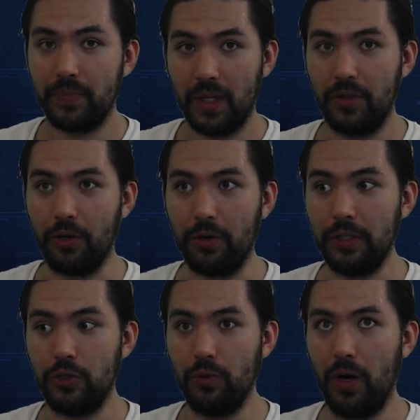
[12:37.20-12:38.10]

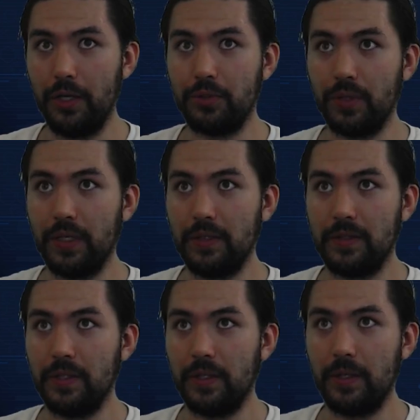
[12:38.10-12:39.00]
3,200
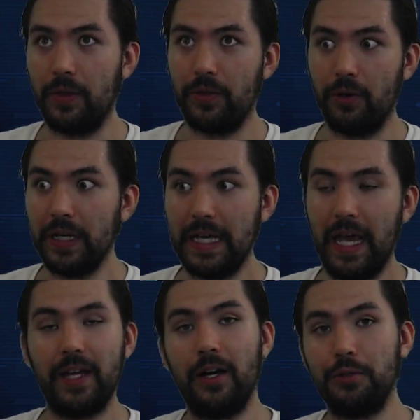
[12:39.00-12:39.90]
to
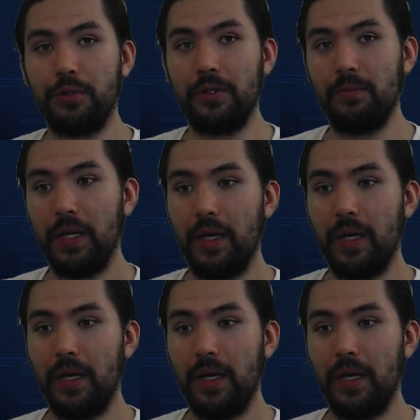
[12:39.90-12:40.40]
3,800